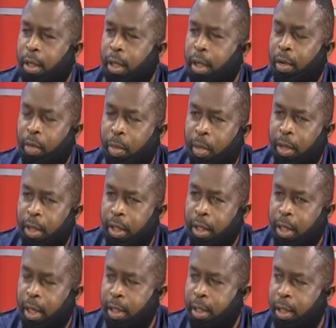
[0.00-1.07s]
everybody in
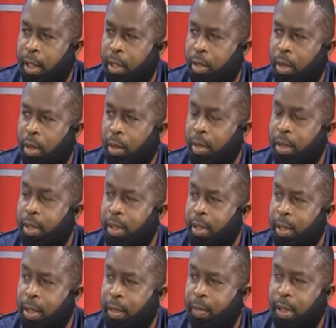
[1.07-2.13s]
the health sector
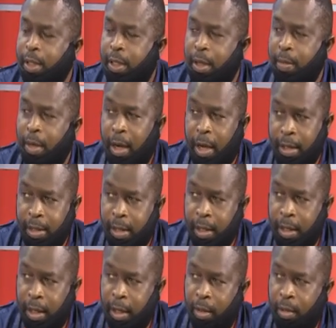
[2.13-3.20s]
received the same
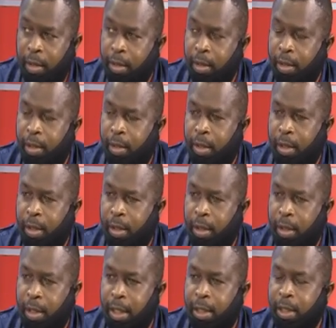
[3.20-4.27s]
hazard allowance,
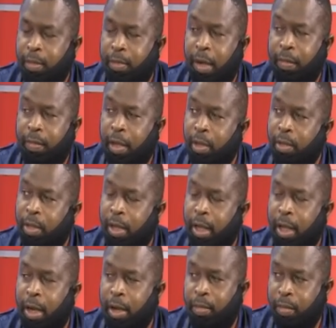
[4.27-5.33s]
and that is 5,000
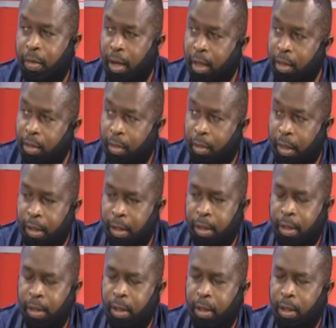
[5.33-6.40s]
Naira flat rate.
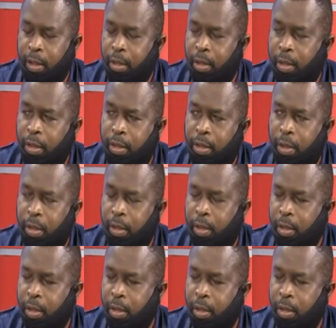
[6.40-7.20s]
Doctors,